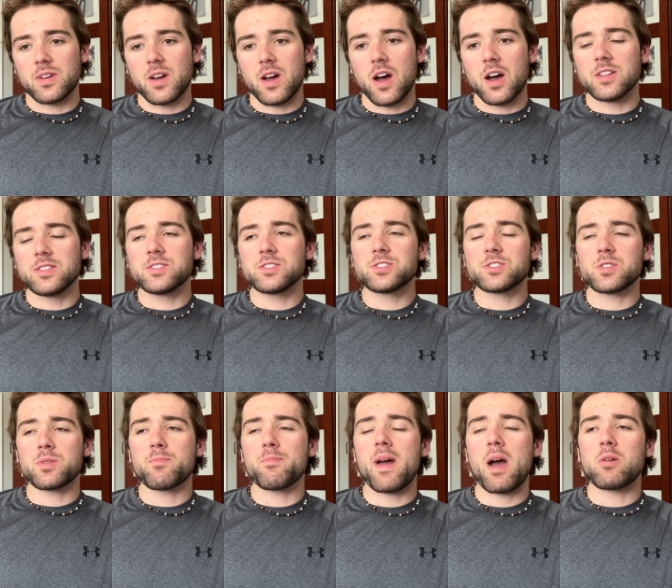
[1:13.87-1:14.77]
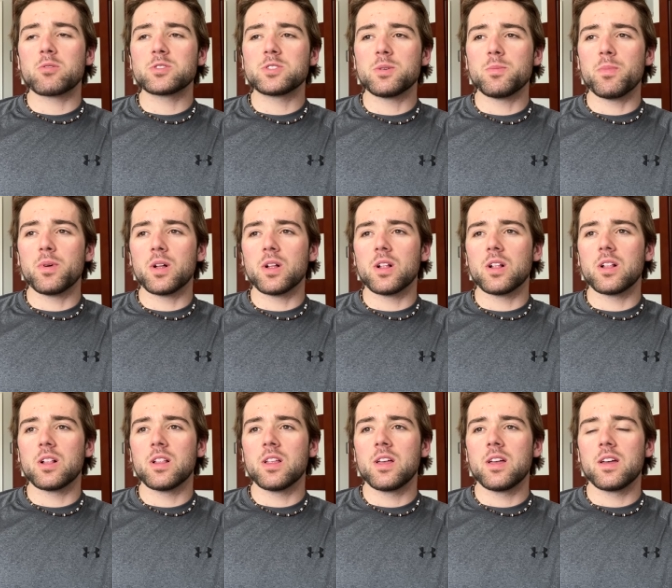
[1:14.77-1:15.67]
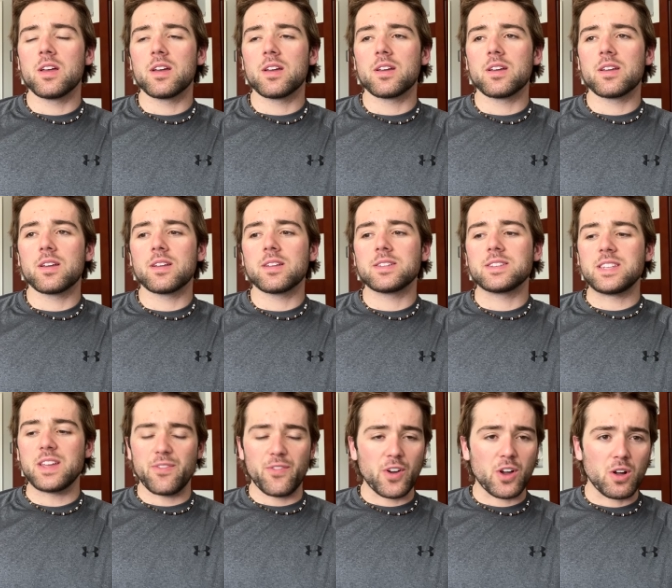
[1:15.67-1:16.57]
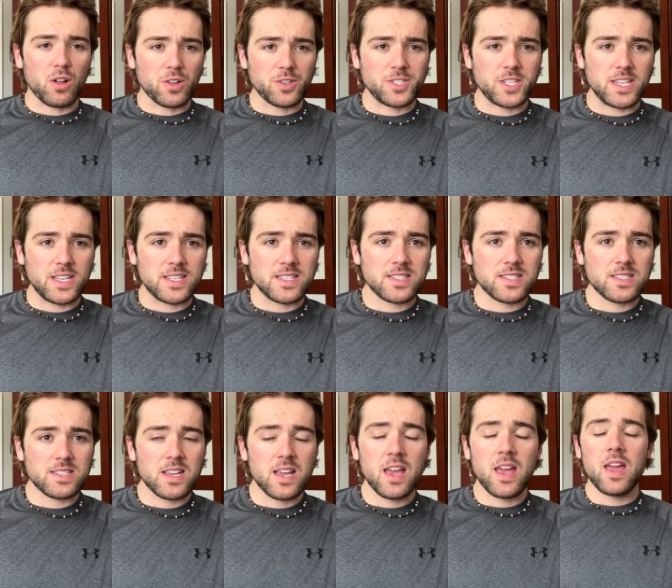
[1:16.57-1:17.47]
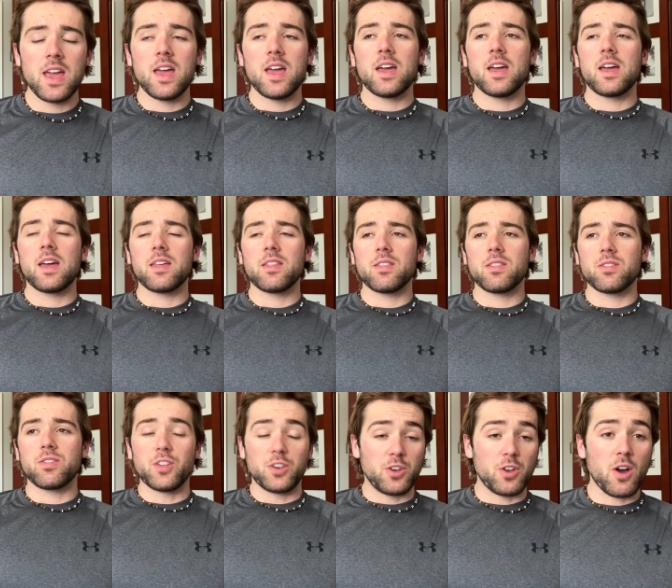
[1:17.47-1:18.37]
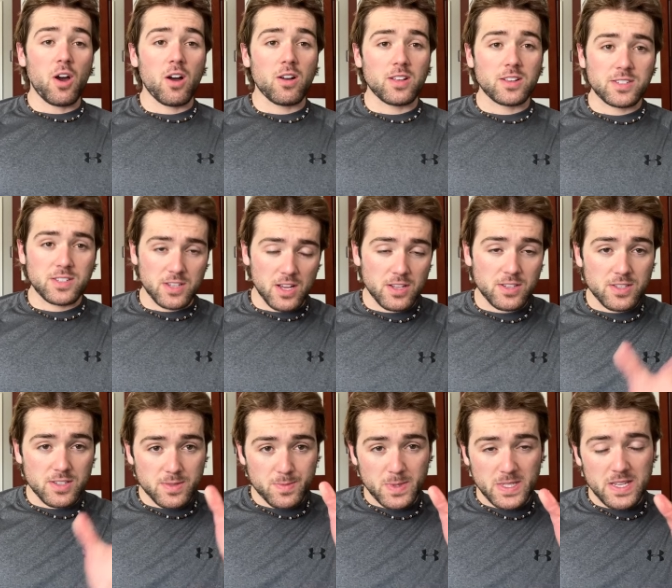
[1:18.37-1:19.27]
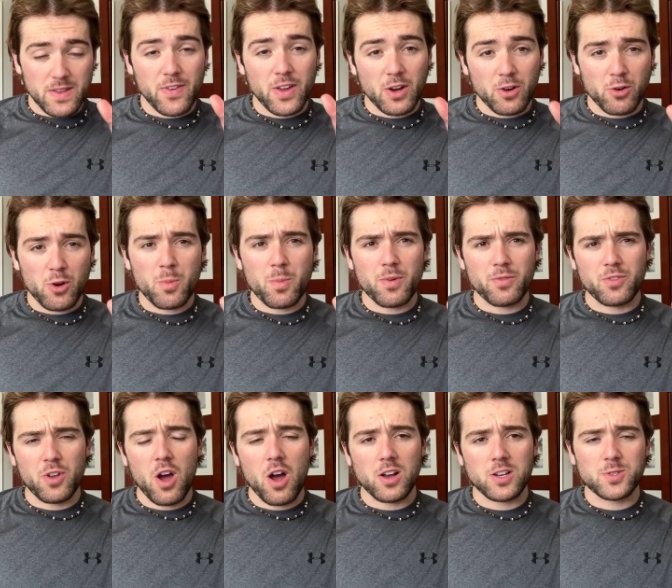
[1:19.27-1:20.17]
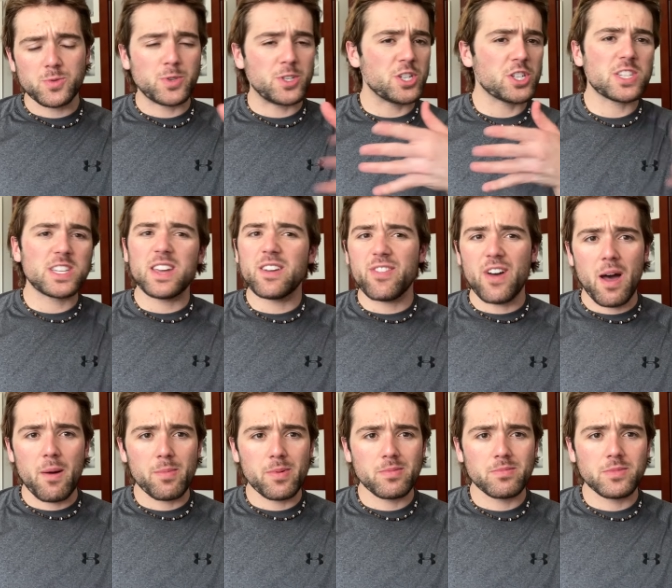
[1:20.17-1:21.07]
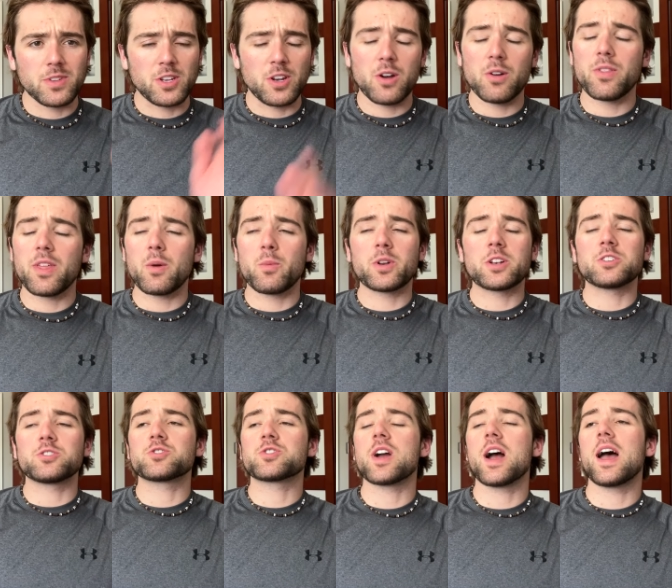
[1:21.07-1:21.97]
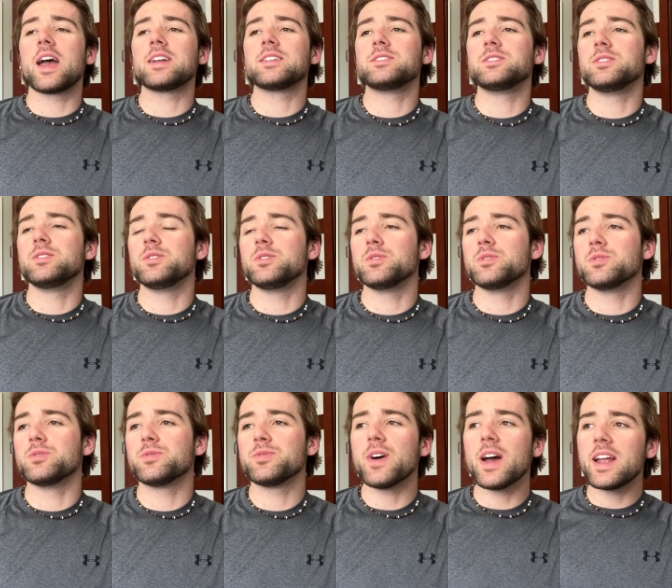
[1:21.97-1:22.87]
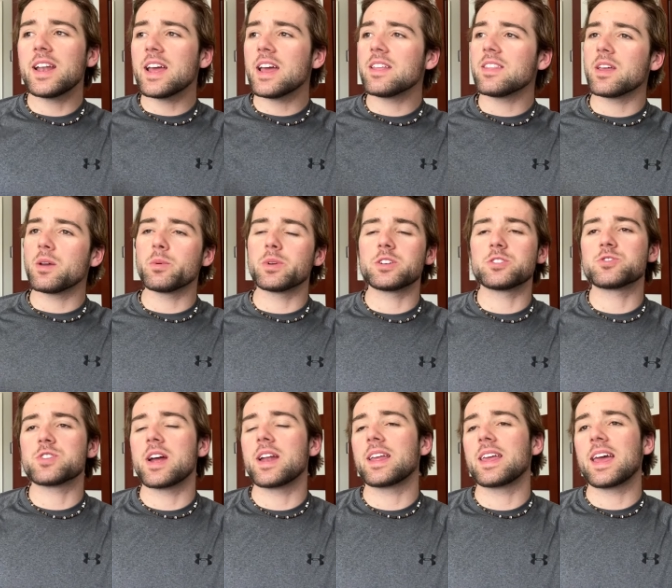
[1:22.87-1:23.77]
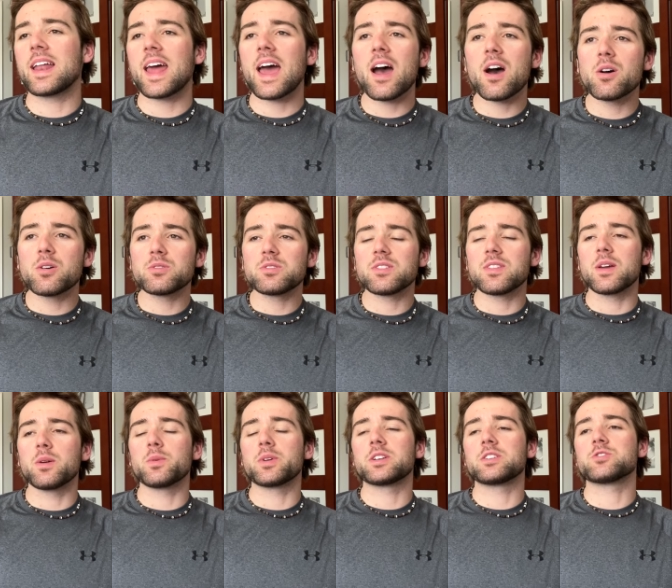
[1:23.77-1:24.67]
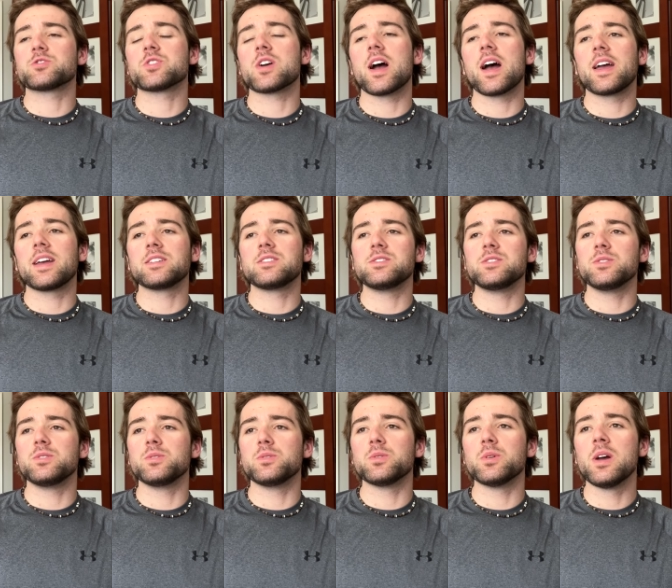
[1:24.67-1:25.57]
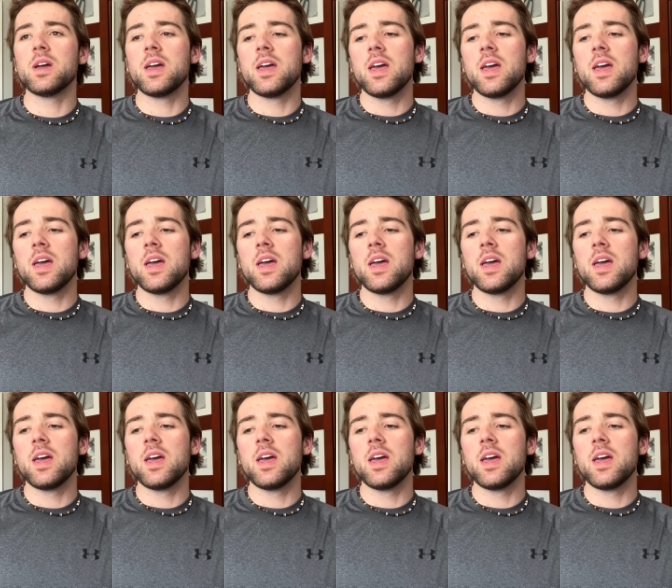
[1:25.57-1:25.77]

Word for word: unsurmountable difficulties, the dog, a, a specific group of dogs would just give up. You know, they wouldn't try to fight it. They wouldn't try to get out. They wouldn't try to,